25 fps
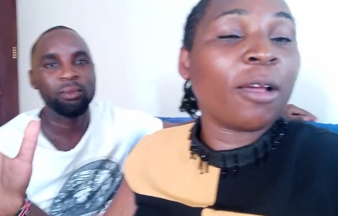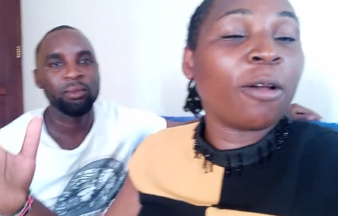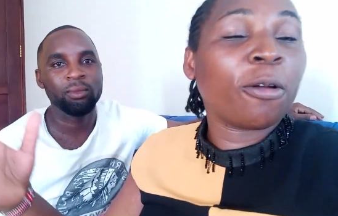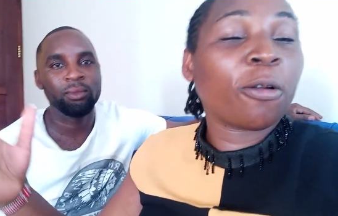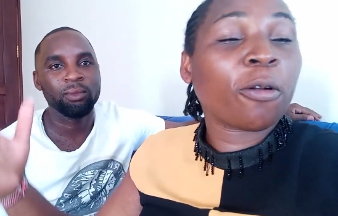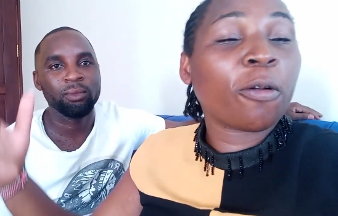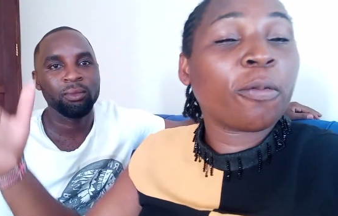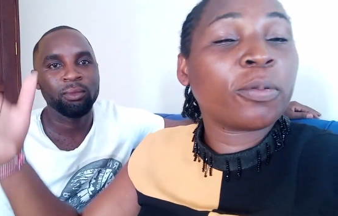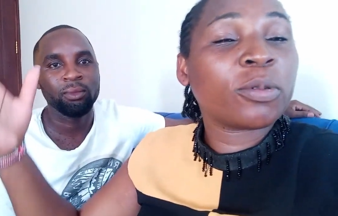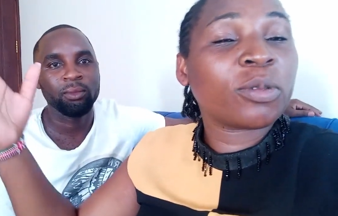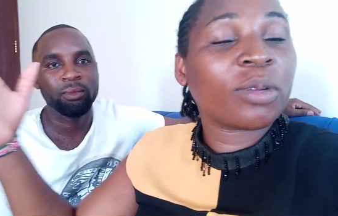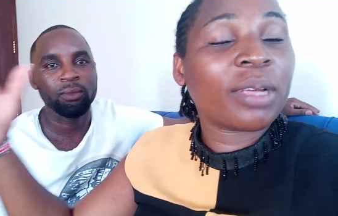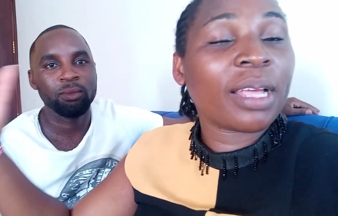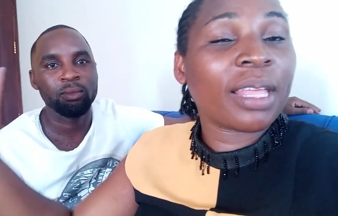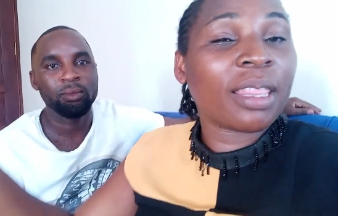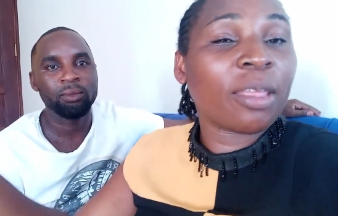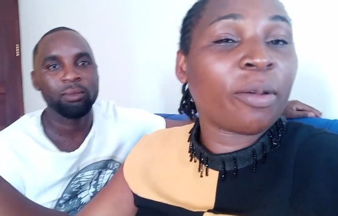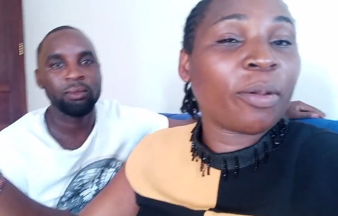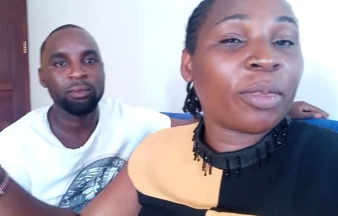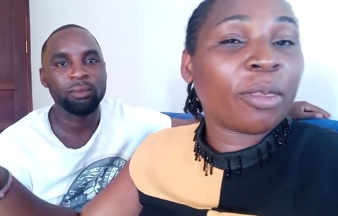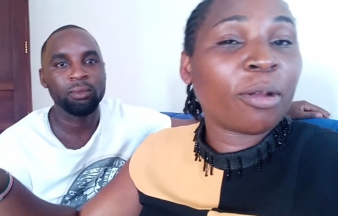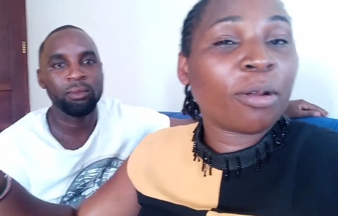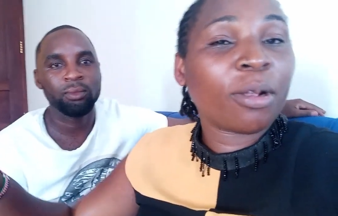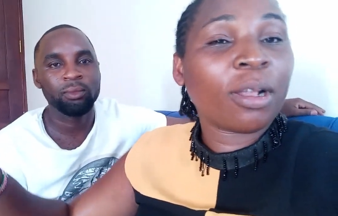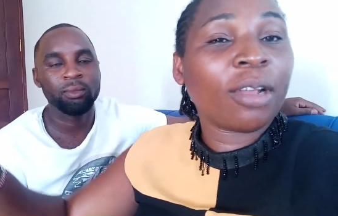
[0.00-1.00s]
Speaker 1: grow up together
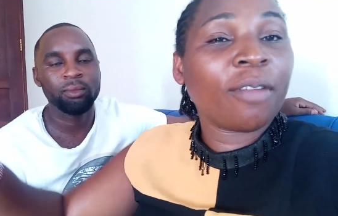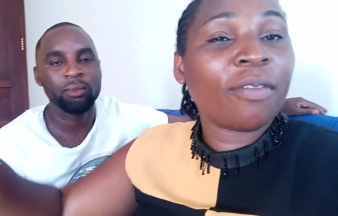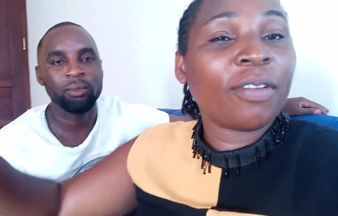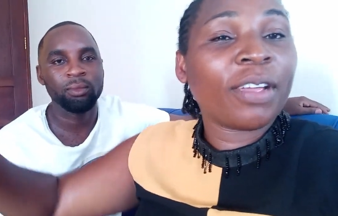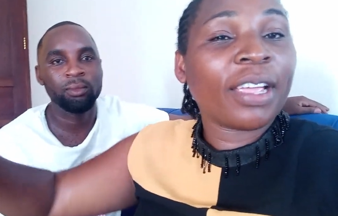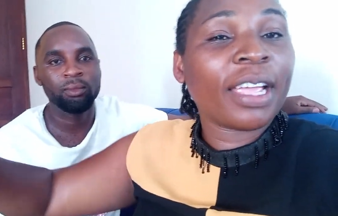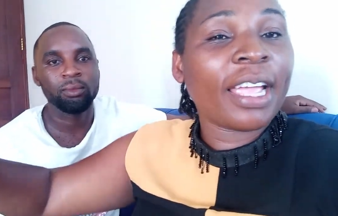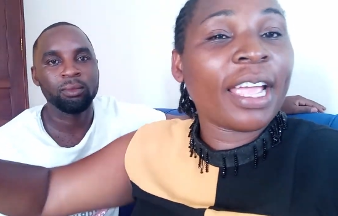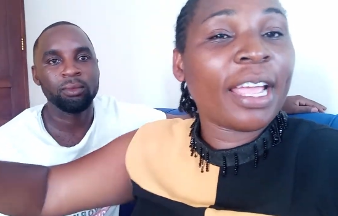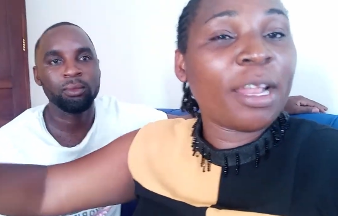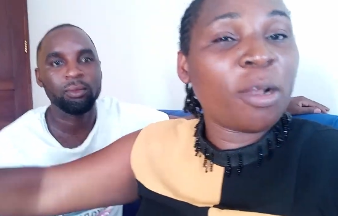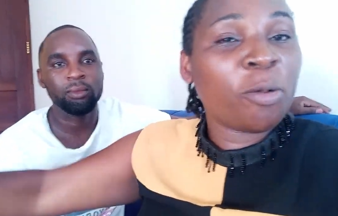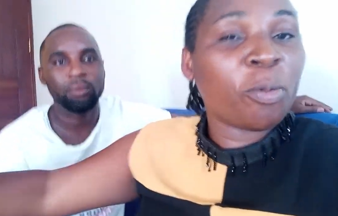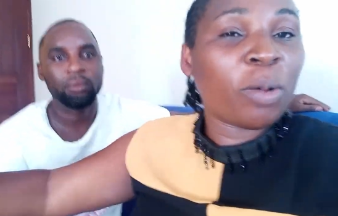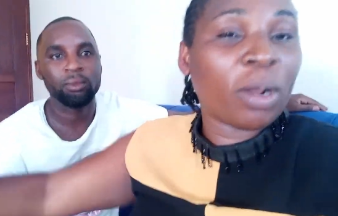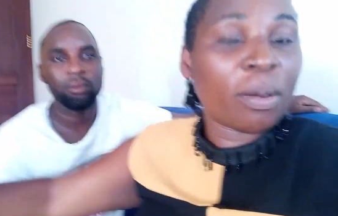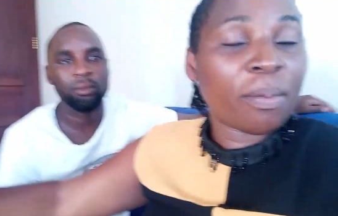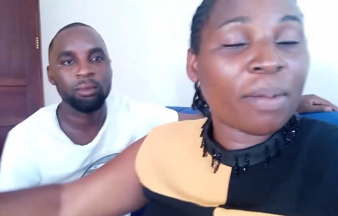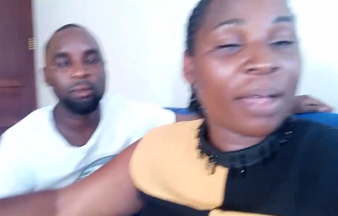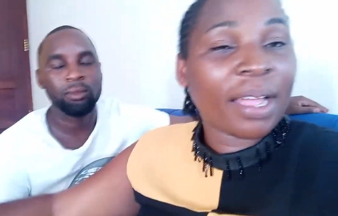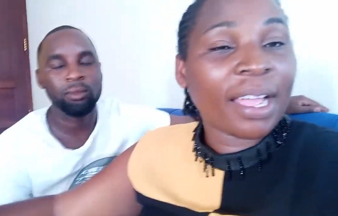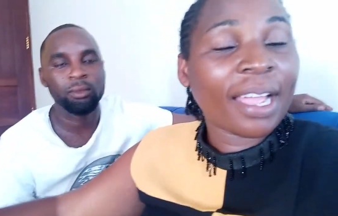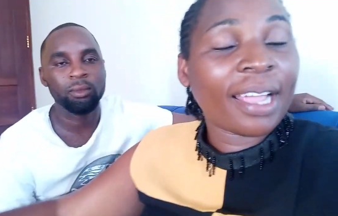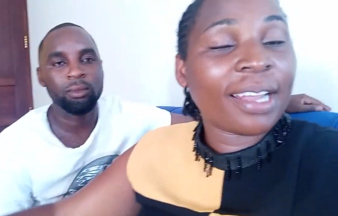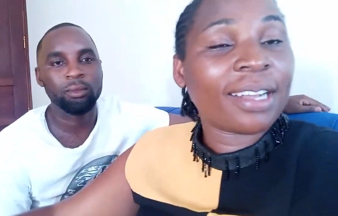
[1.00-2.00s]
without leaving anyone
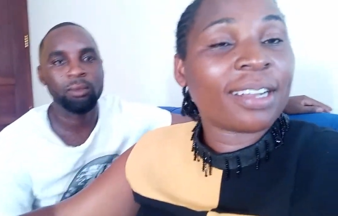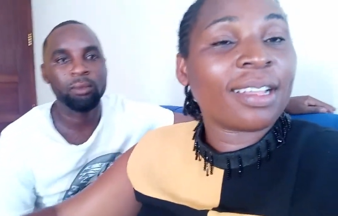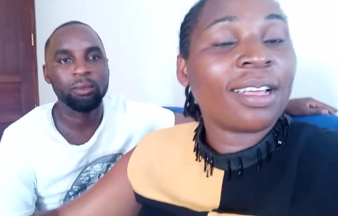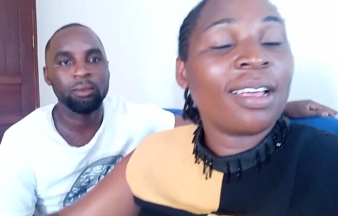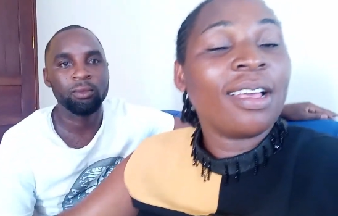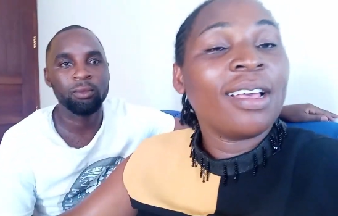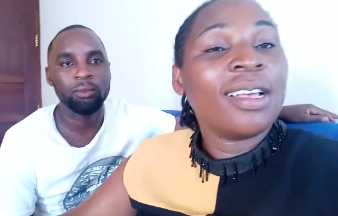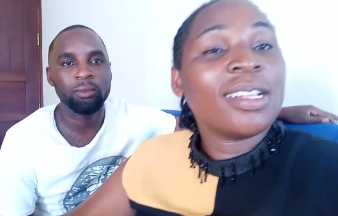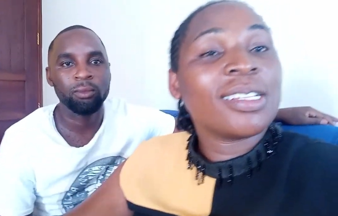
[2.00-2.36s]
behind.